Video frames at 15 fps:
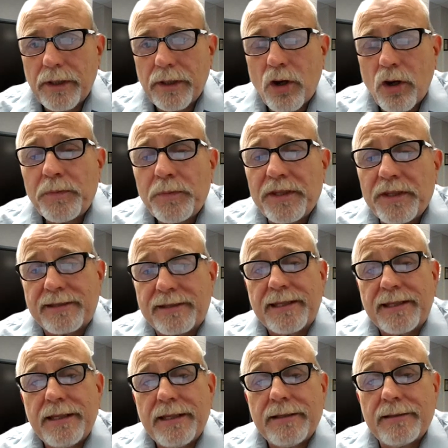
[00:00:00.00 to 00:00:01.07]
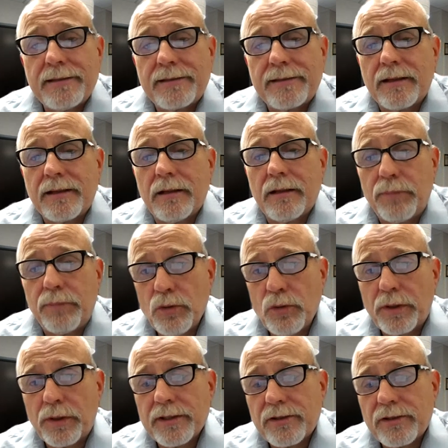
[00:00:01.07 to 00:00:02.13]
what we hope to see is
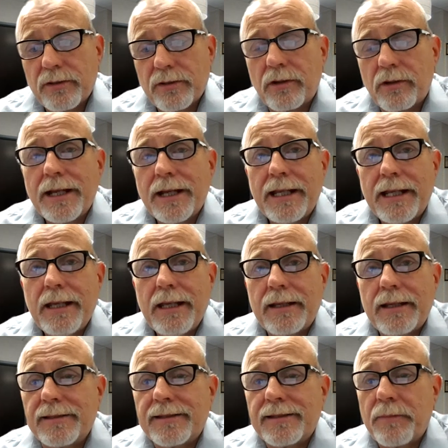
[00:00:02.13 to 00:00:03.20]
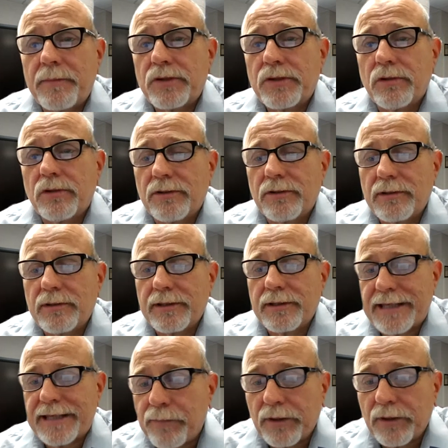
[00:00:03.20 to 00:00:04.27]
blueprints or any conceptual
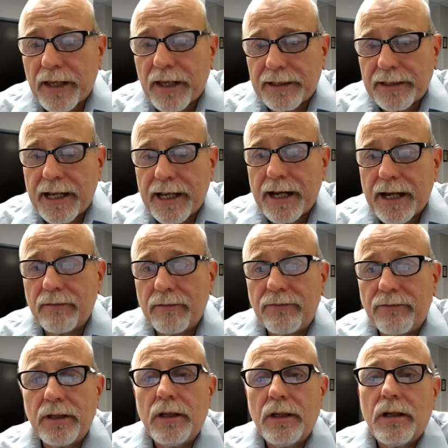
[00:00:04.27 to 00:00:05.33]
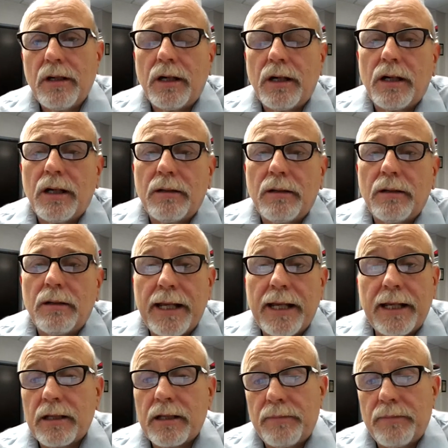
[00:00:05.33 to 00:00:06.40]
sample that they have.
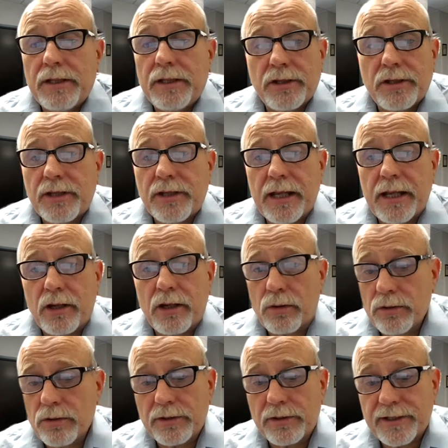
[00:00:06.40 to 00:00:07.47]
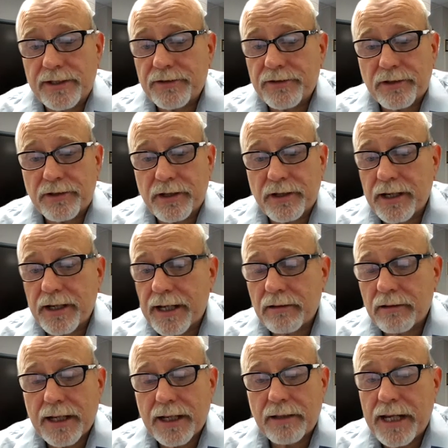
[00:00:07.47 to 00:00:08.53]
And it could be just a crude scissor
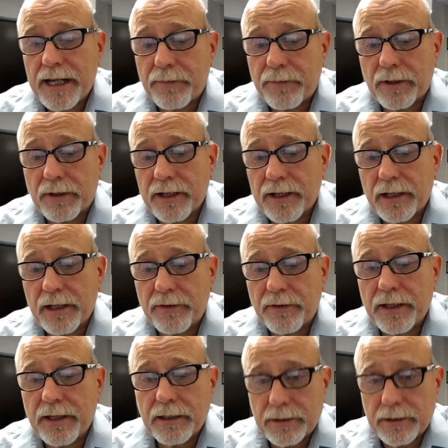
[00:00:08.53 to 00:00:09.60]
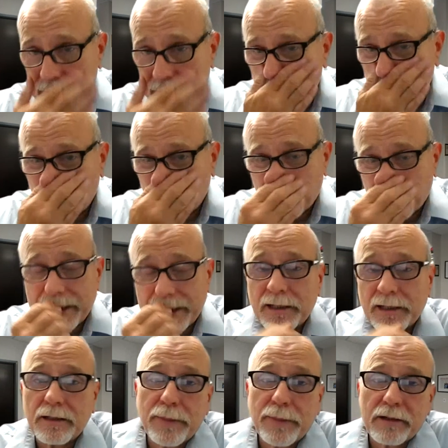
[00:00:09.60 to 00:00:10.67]
cutout on paper type thing, just so that we
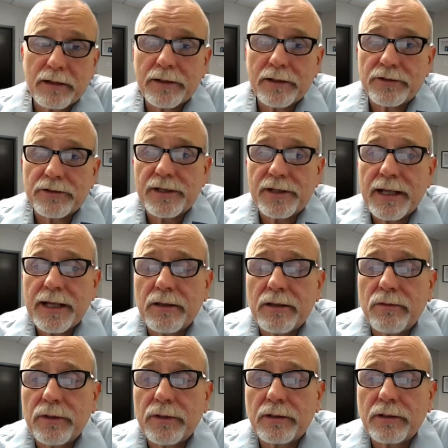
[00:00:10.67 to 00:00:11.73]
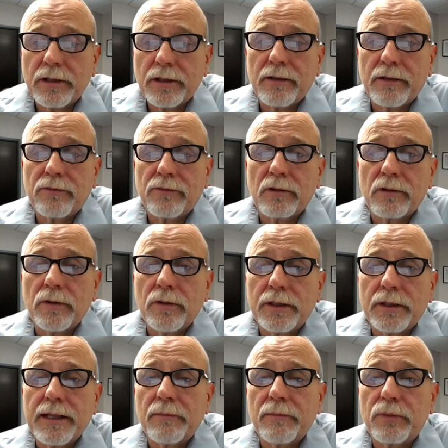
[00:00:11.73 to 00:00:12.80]
can get a better understanding of what they're looking for and
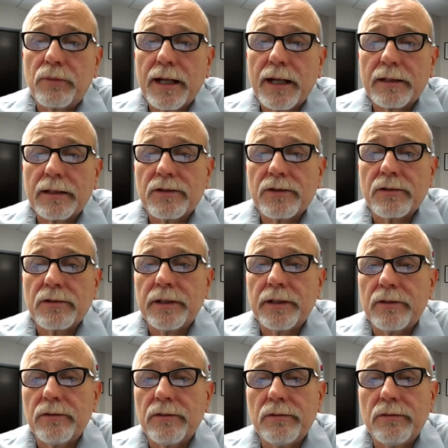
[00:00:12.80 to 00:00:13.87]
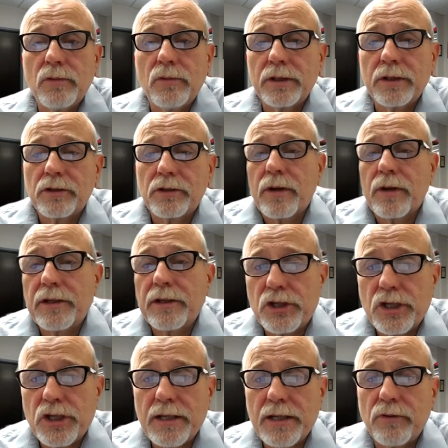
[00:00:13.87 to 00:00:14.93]
what the end product's what they're trying
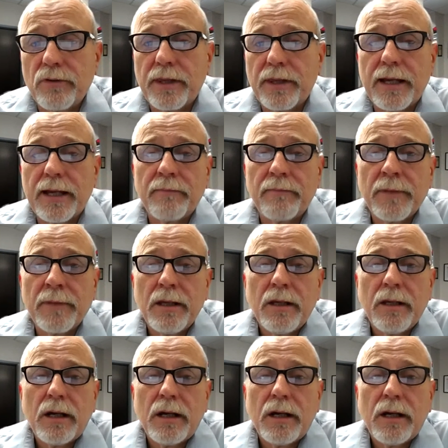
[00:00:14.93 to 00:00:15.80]
to achieve with that.